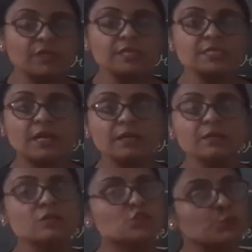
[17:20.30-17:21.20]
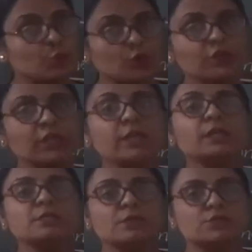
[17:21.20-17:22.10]
is our subordinate
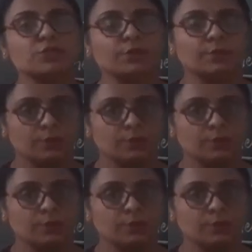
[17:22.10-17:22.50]
conjunction.